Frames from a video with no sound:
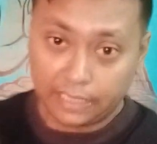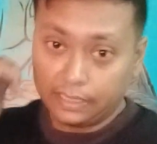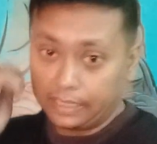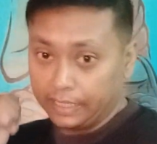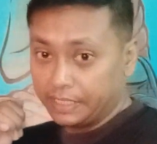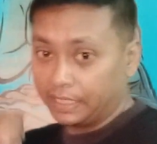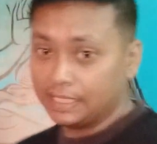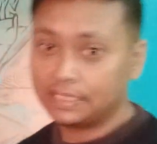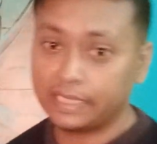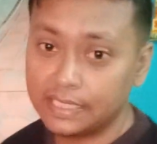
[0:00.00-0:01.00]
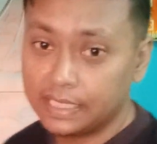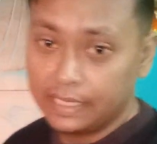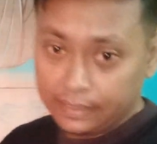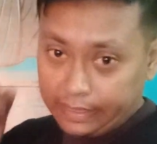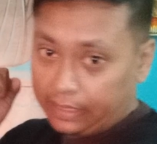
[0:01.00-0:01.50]
standard condition is just
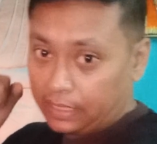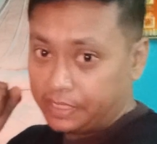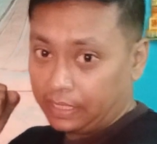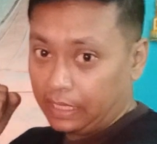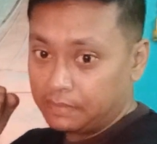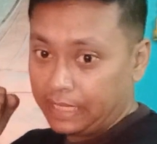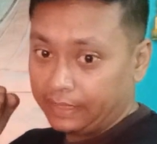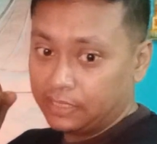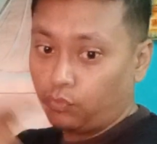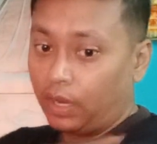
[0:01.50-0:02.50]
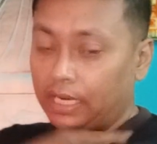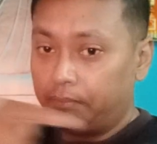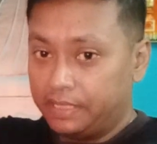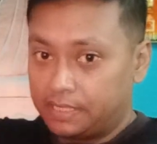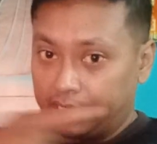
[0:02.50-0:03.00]
they touch the gloves like this, 1
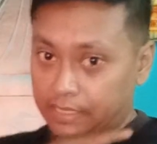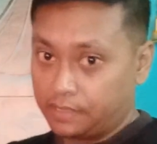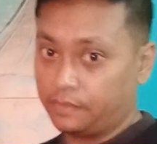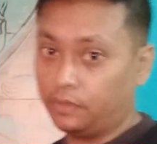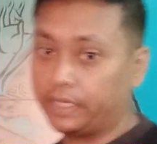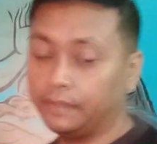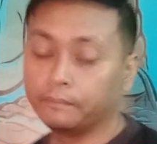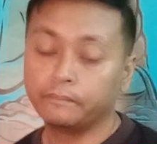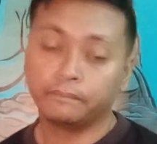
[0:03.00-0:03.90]
arm distance. Okay,